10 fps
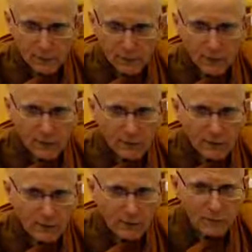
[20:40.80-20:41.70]
It can
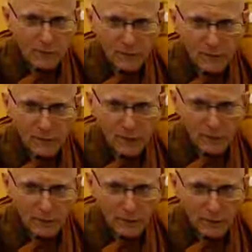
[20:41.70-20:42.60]
be
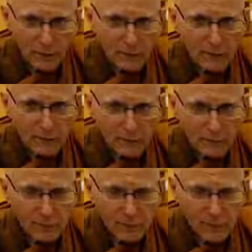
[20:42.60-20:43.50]
a
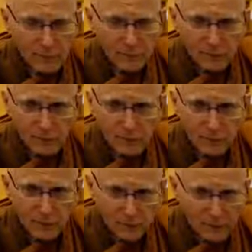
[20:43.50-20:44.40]
monastic,
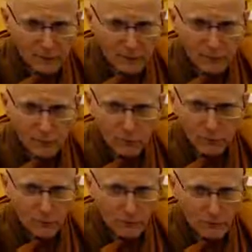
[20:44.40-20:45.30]
a monk
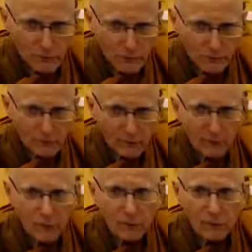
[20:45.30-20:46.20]
or a nun
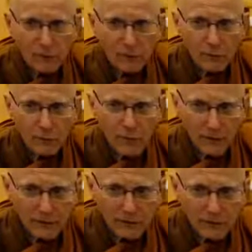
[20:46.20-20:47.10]
or a
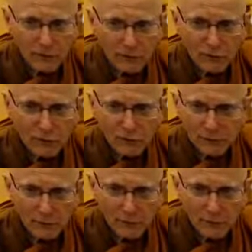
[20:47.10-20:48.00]
lay teacher,
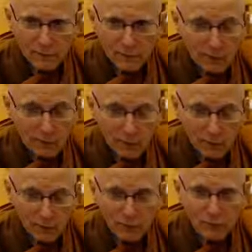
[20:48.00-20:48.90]
maybe
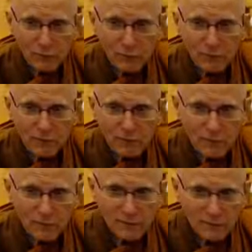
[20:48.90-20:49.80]
not even a
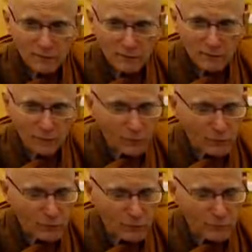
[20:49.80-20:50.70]
Buddhist,
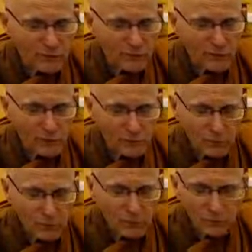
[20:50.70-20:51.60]
someone who's living
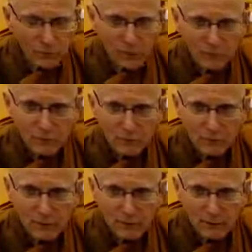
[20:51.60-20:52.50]
or has passed
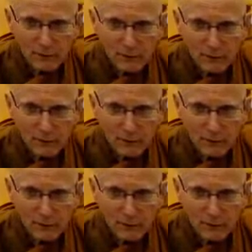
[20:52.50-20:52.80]
away,